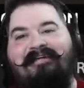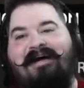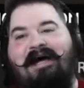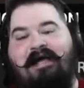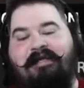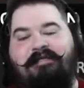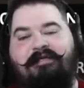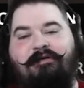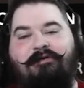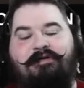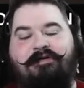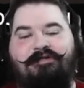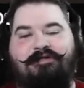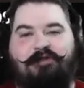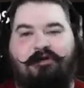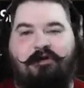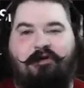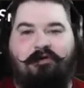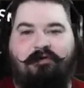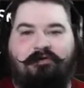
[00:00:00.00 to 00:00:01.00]
I do need to
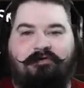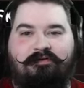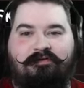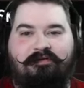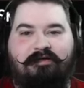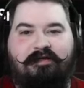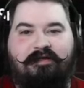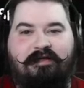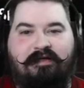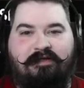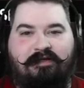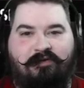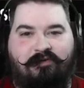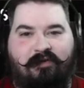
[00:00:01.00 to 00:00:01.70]
go and get the